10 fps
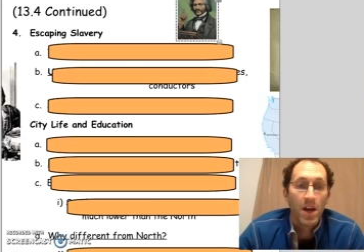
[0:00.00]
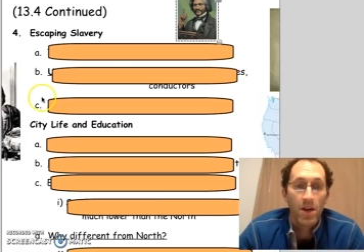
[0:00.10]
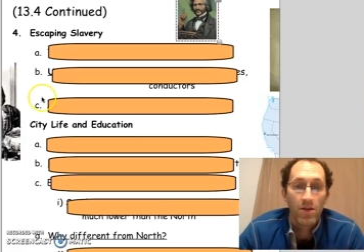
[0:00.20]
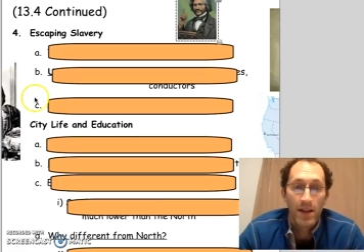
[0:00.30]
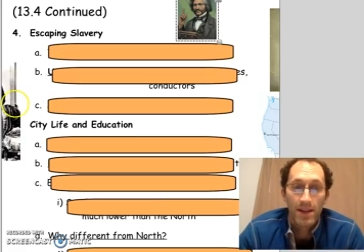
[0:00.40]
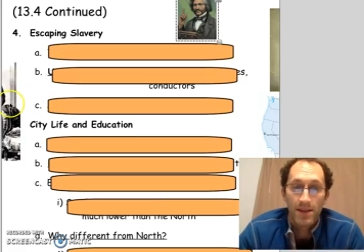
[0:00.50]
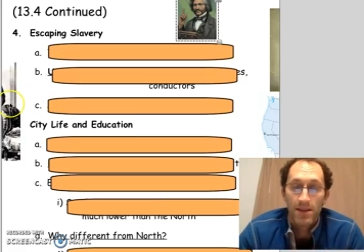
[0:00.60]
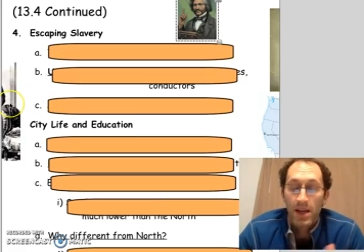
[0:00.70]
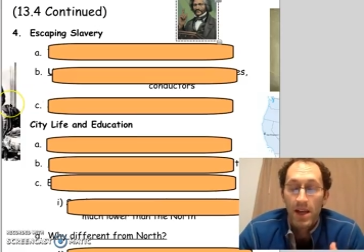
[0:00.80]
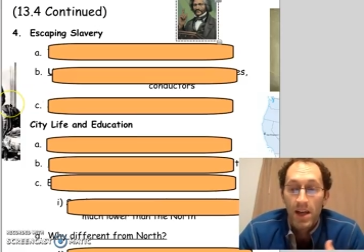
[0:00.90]
All right,
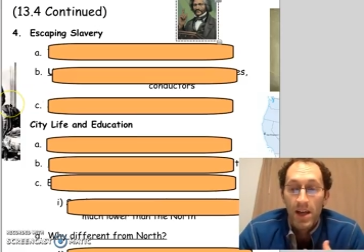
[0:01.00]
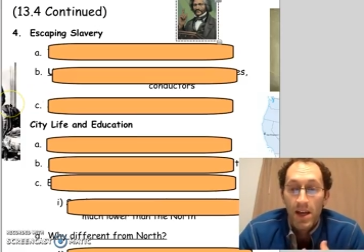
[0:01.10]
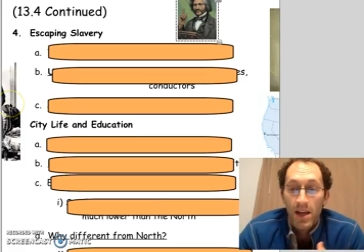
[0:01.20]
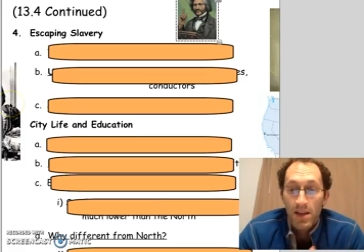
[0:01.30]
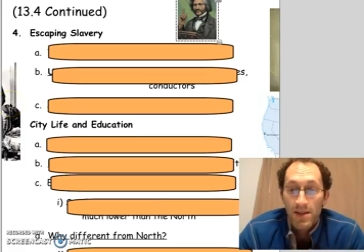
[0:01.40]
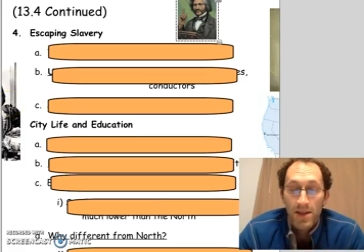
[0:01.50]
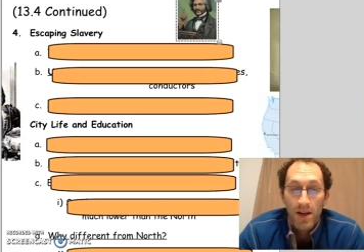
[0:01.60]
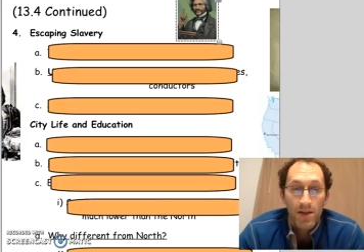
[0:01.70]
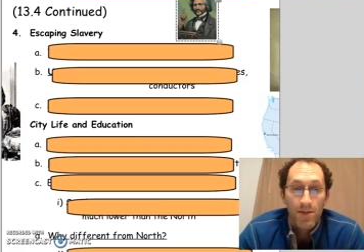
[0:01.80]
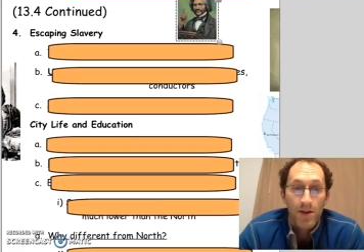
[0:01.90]
let's
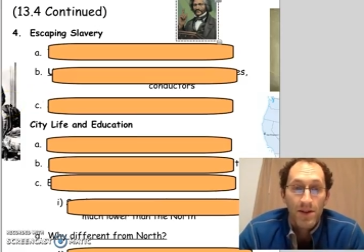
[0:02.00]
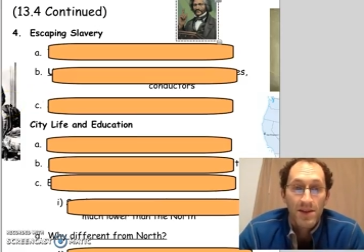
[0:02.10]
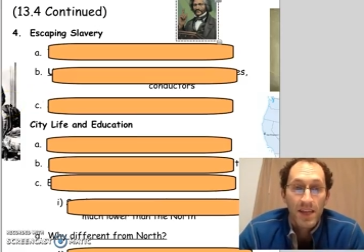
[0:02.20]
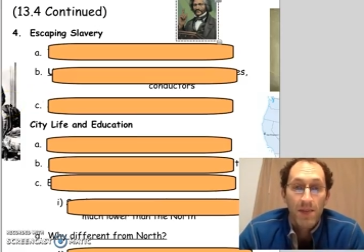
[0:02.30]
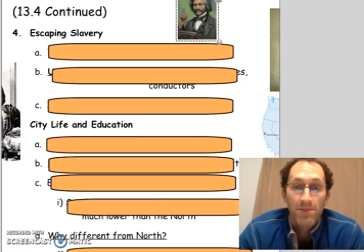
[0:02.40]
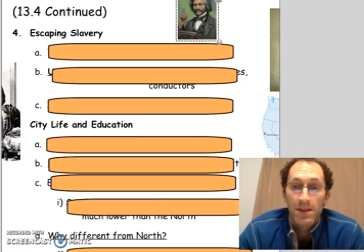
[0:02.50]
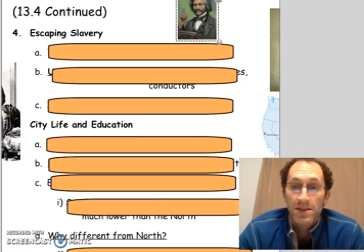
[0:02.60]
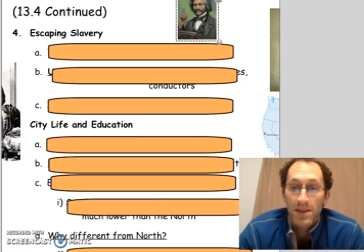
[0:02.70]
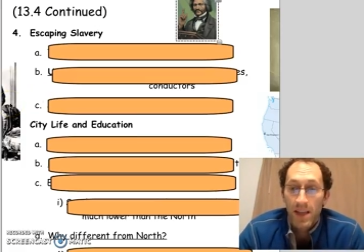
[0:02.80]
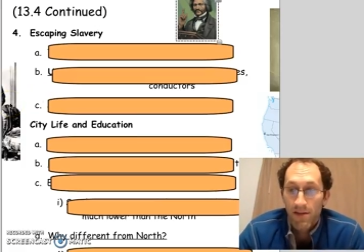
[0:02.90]
talk about escaping
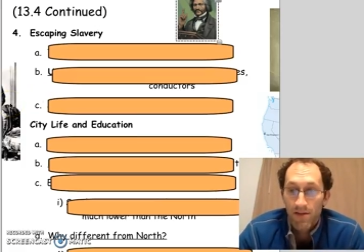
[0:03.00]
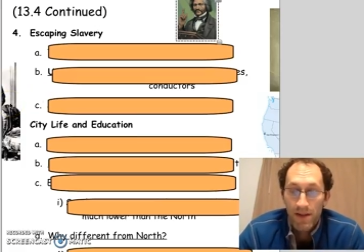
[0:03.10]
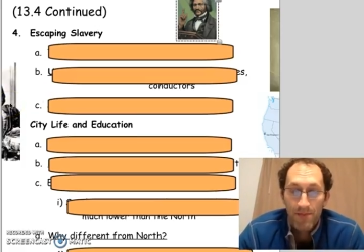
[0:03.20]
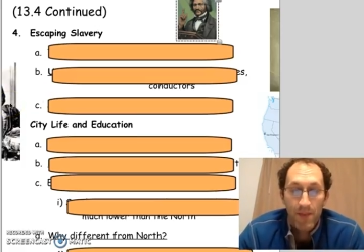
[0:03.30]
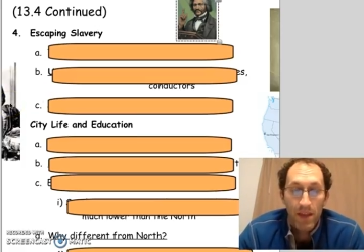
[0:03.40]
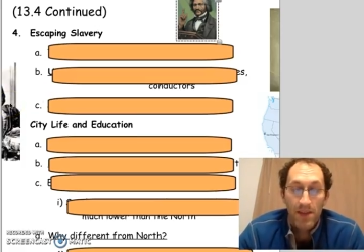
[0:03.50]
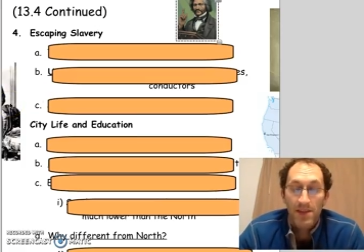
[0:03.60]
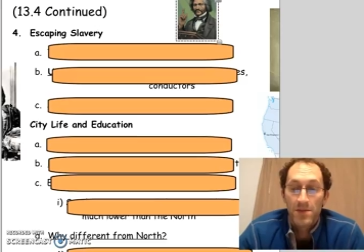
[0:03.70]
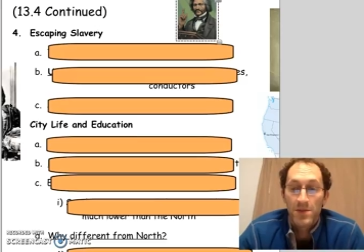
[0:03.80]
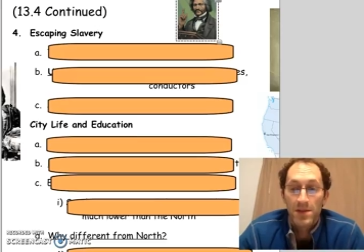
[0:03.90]
slavery.
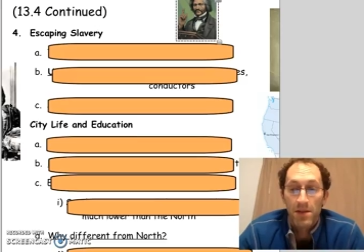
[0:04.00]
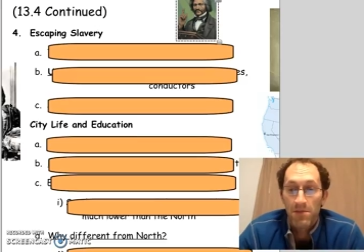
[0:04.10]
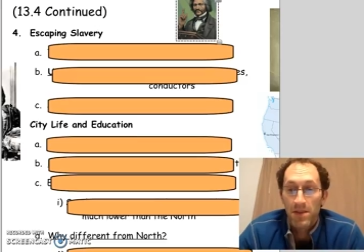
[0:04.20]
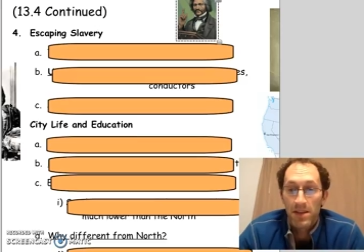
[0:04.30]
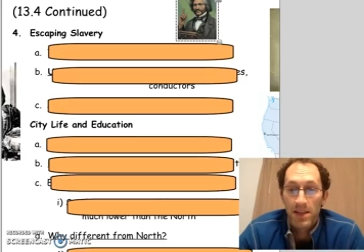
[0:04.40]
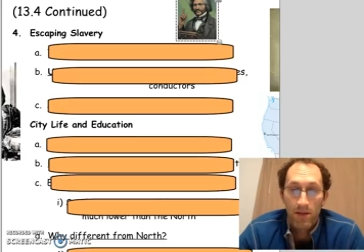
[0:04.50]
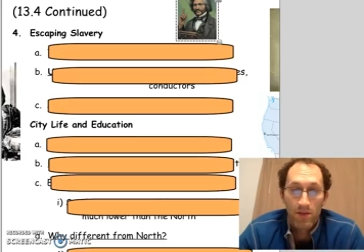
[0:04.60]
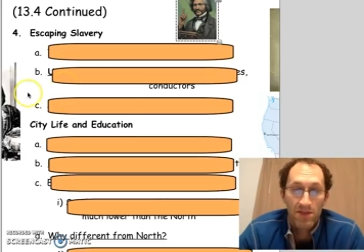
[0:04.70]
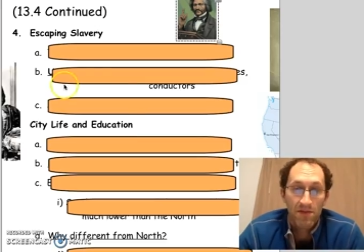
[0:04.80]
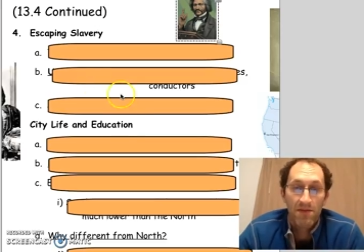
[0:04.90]
This was something that
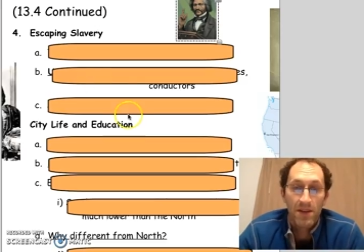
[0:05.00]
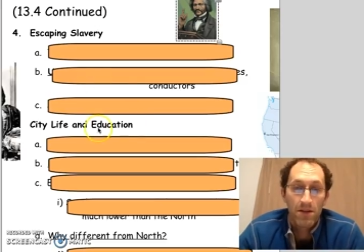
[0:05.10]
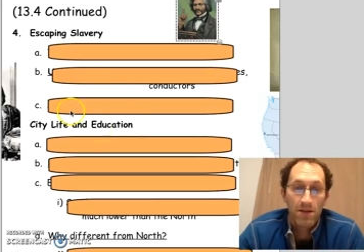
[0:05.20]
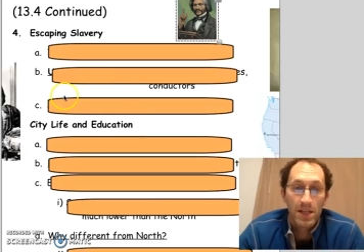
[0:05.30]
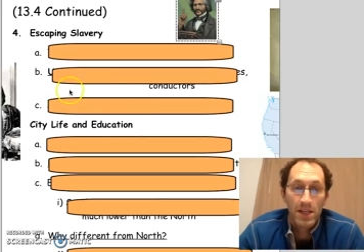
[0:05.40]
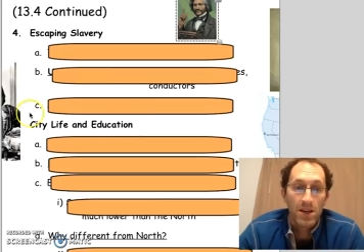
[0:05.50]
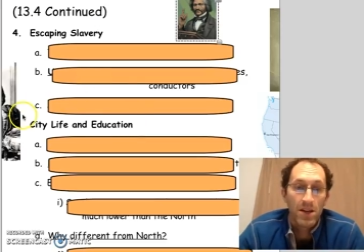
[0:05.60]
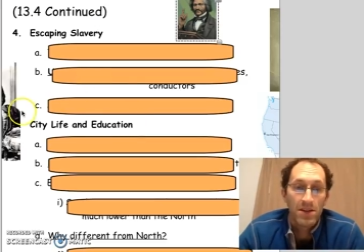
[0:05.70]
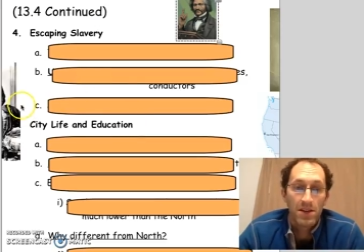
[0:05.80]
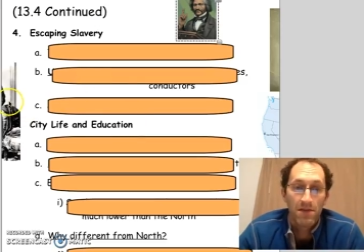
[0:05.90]
was very
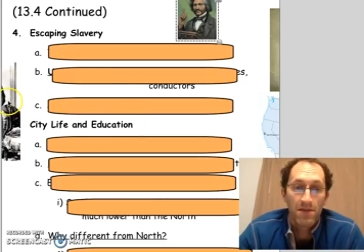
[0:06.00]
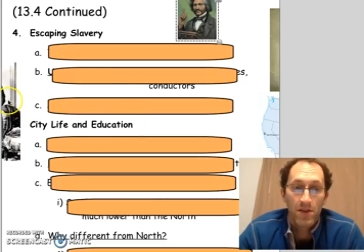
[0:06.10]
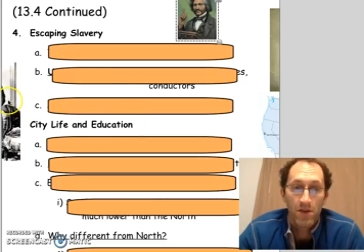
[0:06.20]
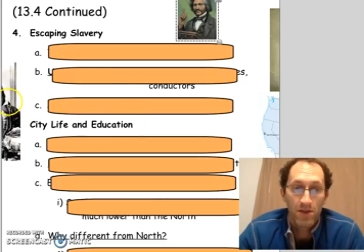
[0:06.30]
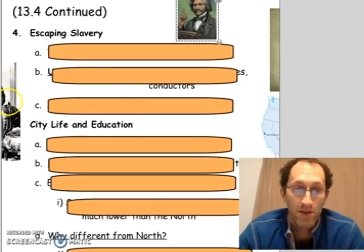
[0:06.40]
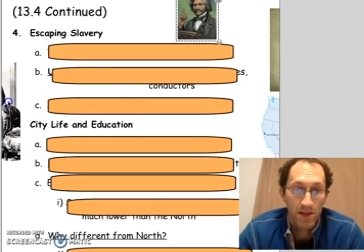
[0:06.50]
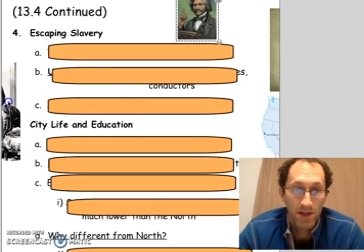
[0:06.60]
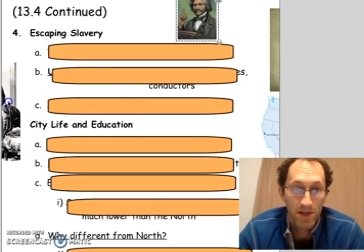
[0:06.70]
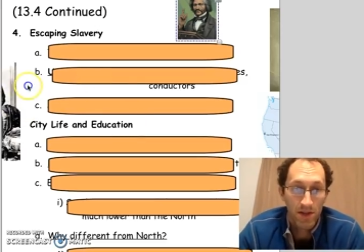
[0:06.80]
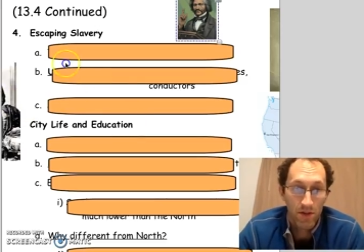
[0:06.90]
difficult to
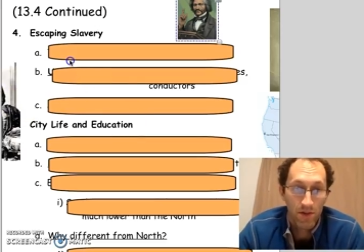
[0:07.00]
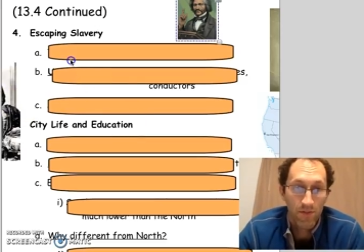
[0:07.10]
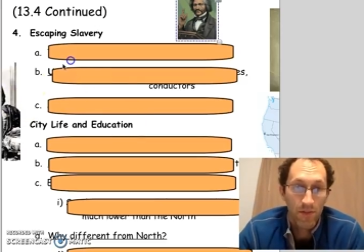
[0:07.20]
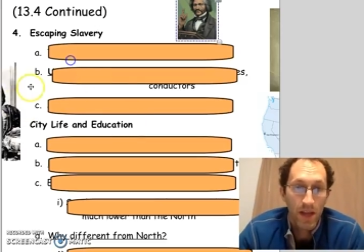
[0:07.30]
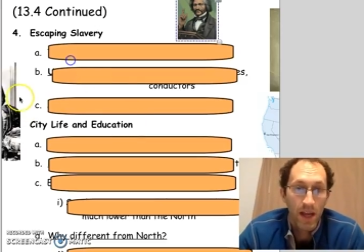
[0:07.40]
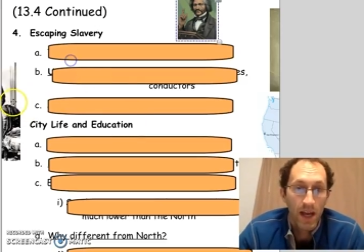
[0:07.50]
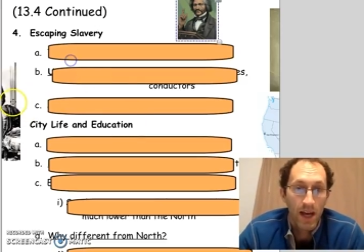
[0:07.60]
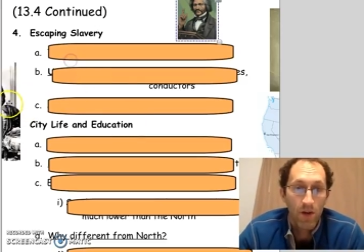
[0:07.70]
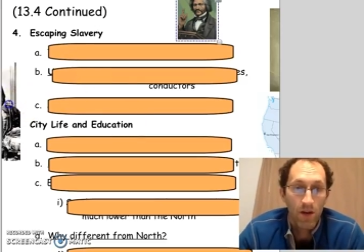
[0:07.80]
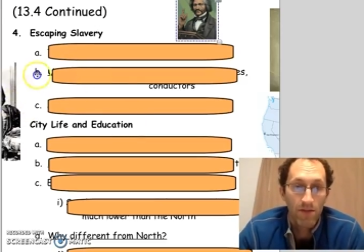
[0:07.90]
do.
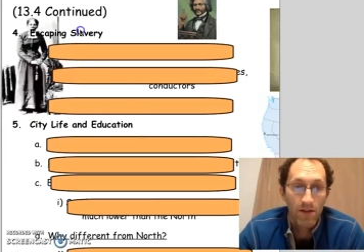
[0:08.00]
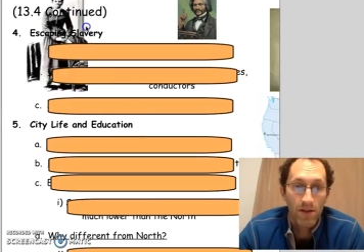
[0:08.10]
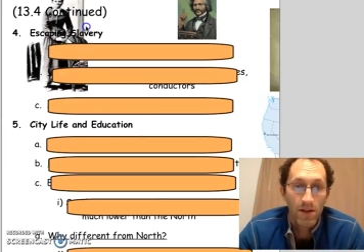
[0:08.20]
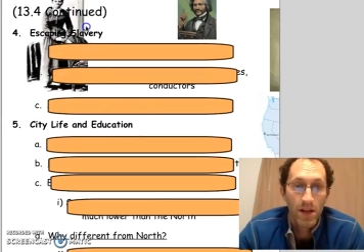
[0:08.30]
However,